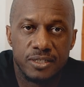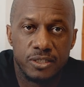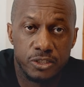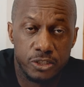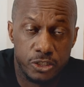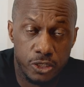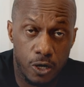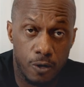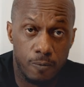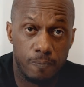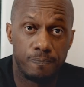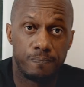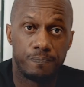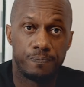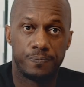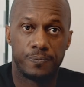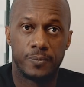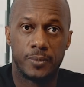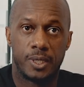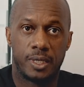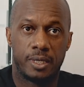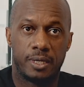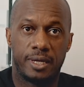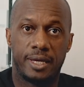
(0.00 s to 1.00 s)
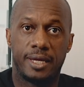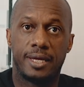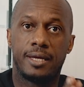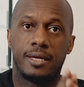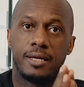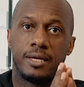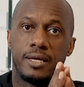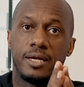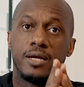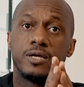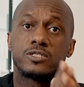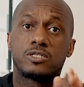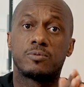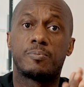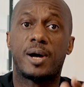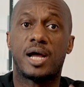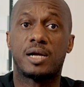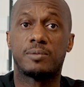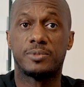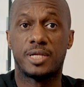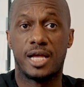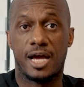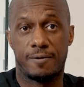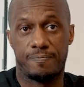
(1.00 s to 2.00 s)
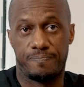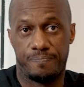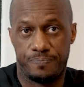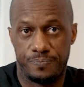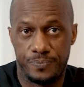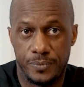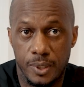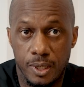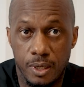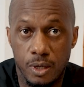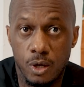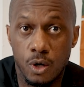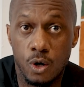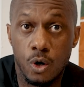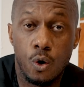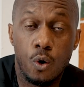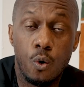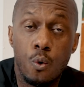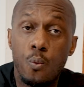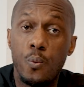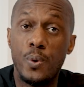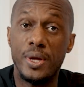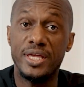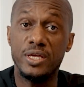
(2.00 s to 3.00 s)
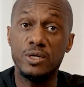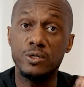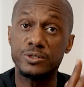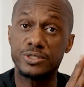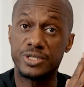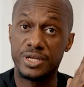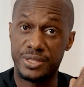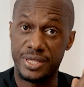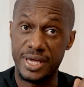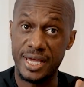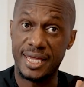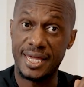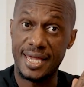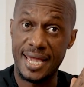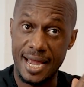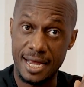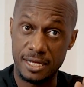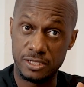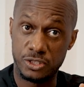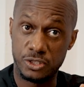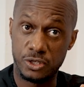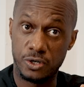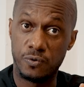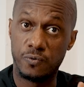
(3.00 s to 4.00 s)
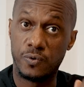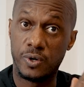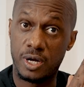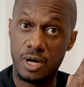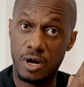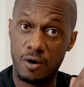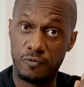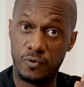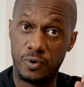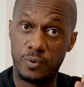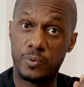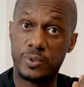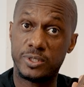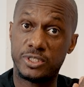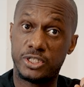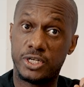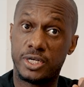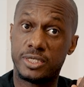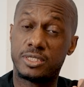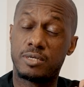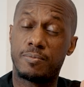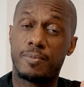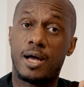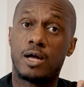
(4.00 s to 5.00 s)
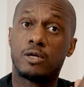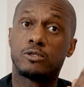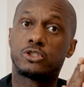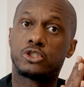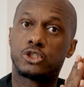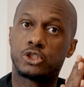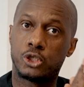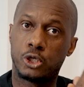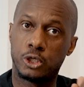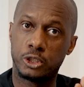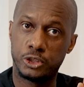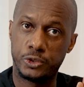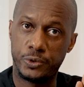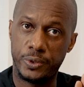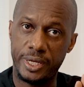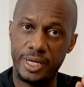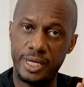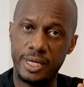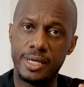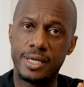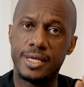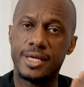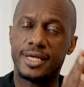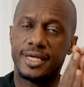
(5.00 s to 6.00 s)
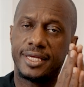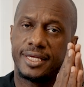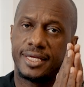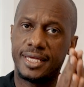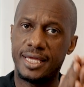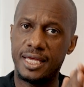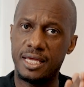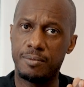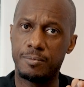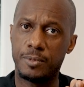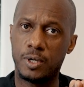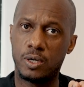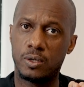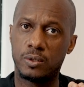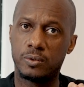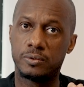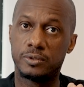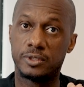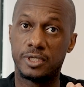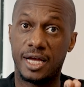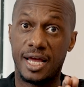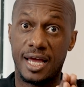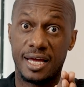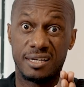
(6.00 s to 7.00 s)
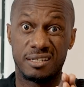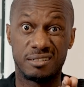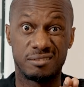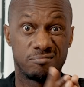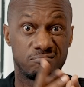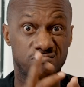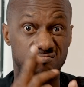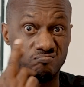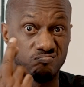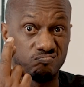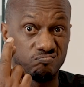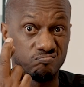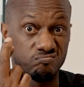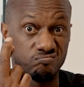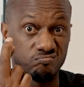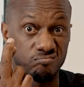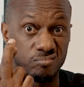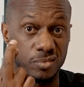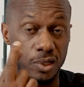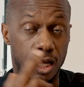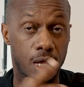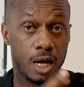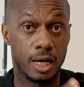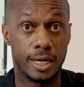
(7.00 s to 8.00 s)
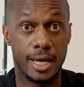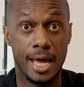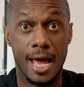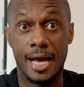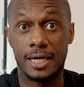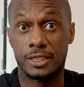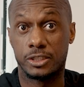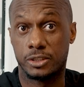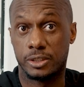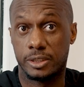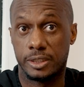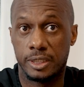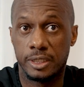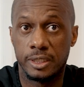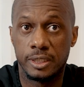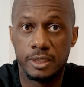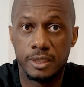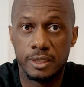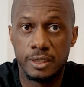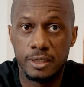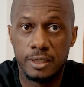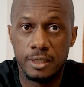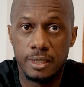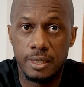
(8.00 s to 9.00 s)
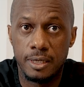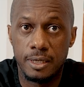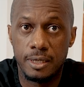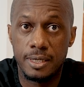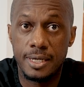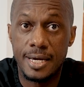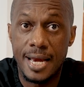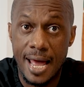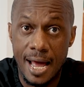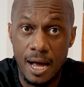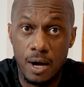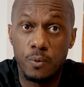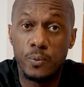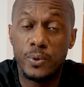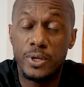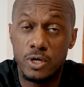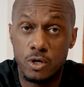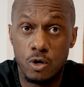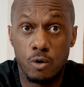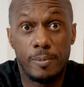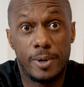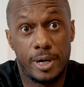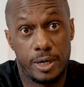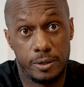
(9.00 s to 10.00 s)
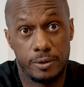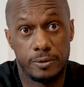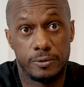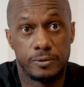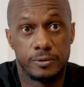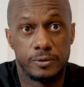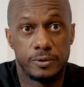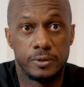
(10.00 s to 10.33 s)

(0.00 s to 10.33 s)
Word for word: So here's the bottom line. We used to think cancer recovery was just about surgery, chemo, and luck, actually. Now we know better.